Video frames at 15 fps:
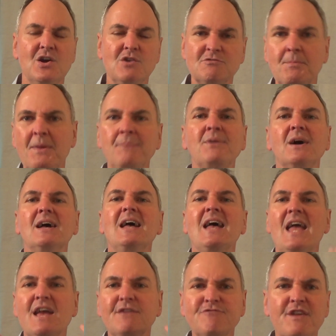Remember,
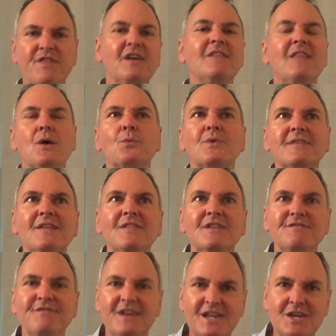everything that was in the
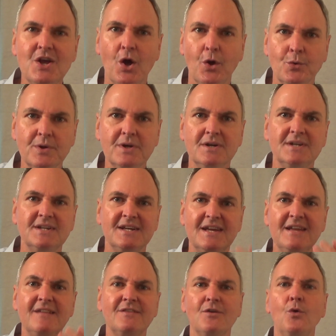video
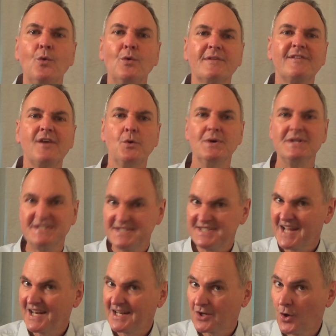is also in the
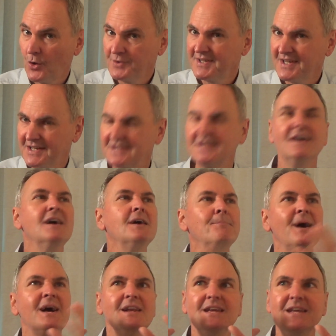static content,
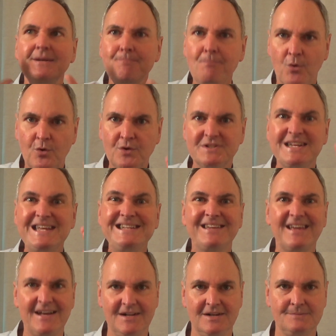but in more
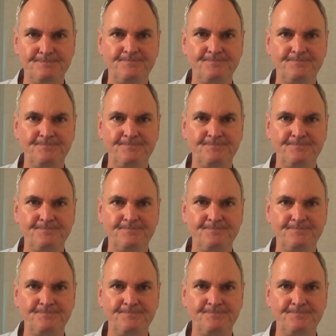detail.